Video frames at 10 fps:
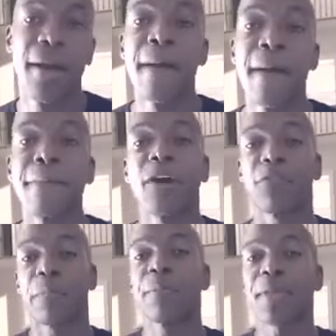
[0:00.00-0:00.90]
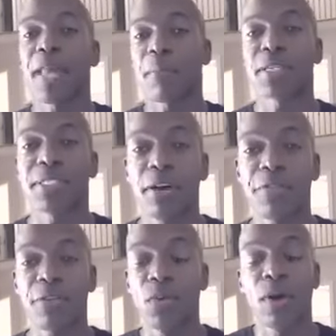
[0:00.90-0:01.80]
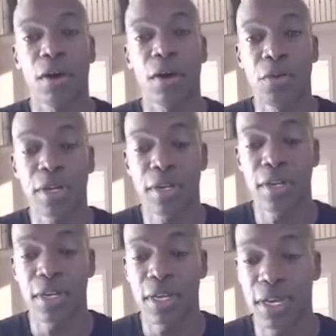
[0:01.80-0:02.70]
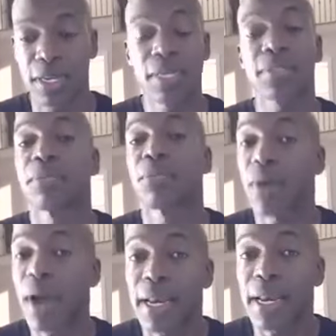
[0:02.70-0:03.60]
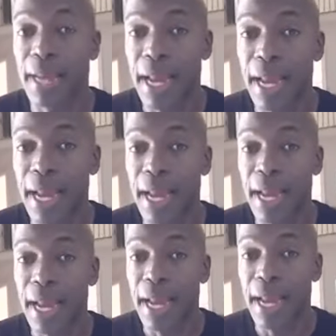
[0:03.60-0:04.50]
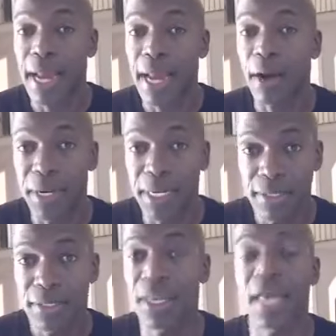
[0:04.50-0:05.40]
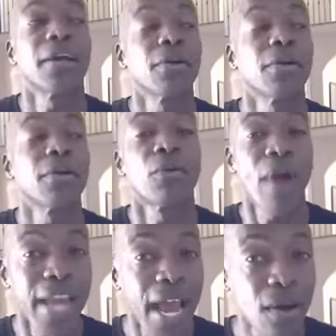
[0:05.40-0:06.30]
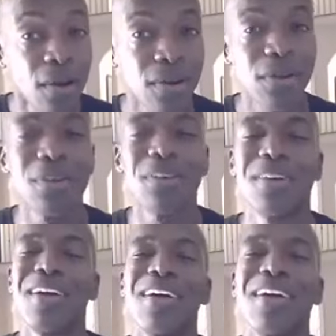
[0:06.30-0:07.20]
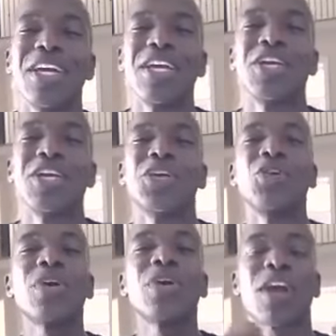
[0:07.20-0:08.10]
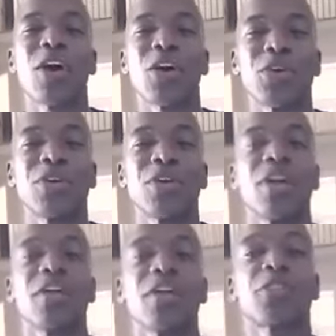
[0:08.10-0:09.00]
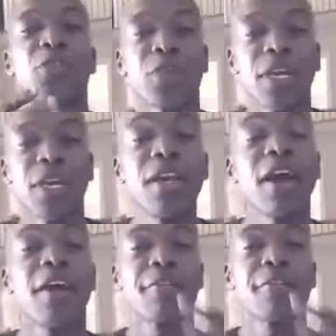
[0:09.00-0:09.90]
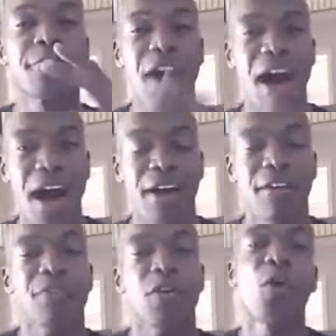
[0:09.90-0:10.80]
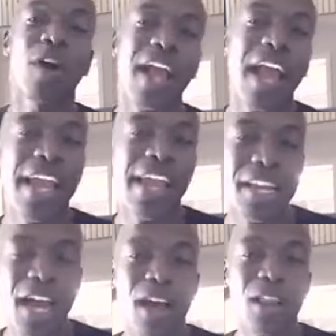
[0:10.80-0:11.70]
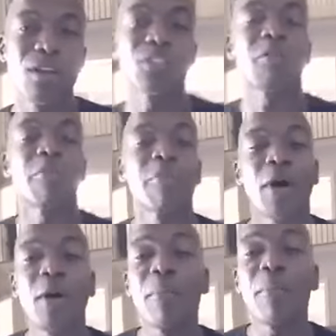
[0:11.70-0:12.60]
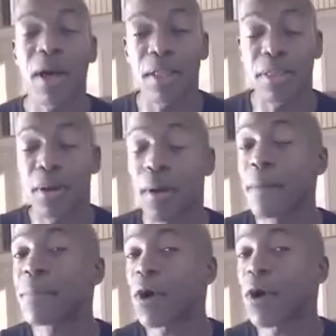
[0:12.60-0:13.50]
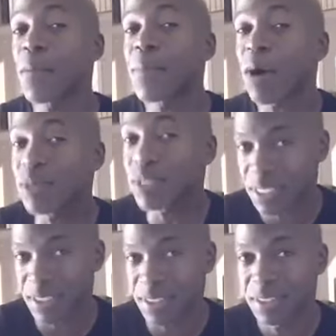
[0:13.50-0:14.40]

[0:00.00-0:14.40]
But for people like myself who are hungry and needed some right now money, like right now, you can earn $3, $5, or $8 per month per person